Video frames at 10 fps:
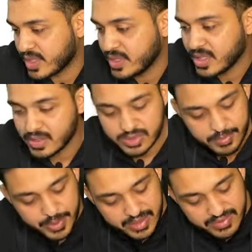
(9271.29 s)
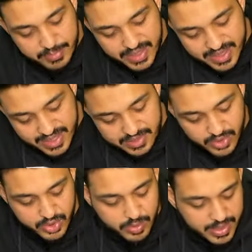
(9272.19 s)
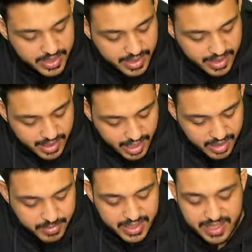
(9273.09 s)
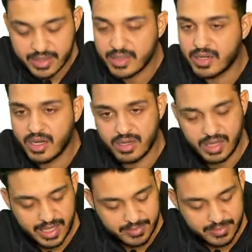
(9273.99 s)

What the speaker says: So P53 is going to be there and RB